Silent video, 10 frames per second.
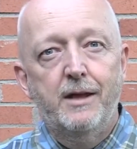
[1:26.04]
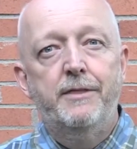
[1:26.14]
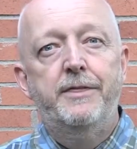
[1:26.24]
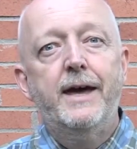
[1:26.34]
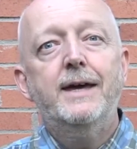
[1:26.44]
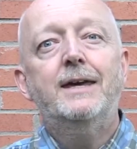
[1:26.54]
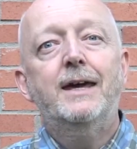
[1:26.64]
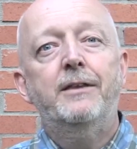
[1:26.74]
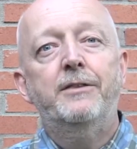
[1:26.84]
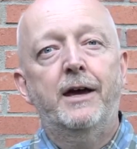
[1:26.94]
They
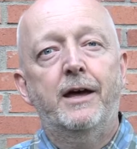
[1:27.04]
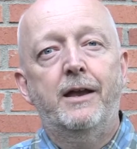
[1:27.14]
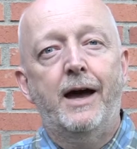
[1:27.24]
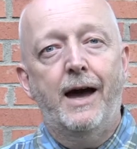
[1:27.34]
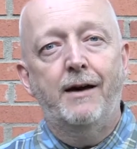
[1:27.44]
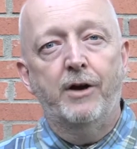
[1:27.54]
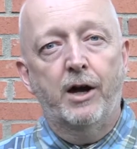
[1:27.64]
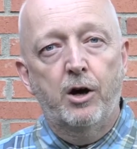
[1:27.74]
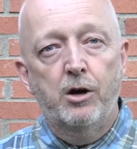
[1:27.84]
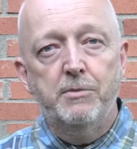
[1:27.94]
can then have a
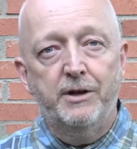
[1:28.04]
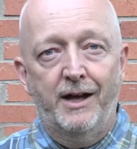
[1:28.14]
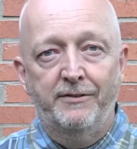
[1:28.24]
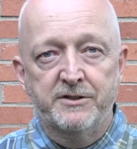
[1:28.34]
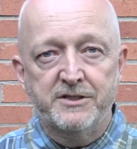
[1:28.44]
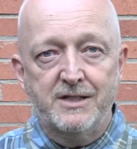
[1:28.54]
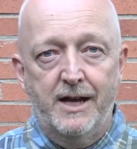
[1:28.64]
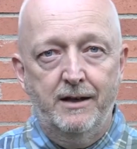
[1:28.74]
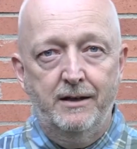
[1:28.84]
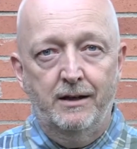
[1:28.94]
common
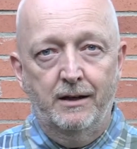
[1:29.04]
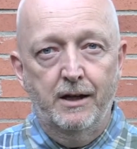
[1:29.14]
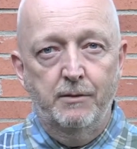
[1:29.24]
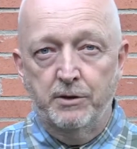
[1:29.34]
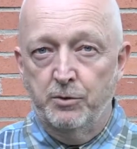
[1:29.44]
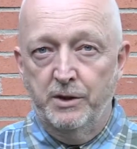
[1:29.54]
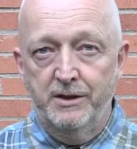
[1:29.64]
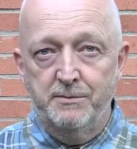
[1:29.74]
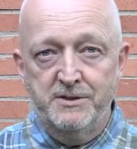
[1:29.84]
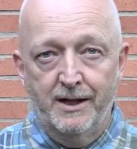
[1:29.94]
understanding between
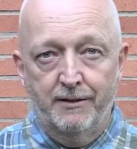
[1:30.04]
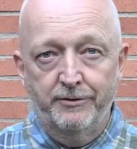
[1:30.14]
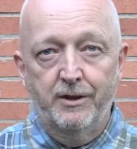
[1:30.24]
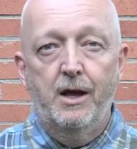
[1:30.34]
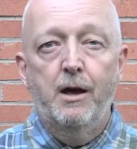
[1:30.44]
themselves.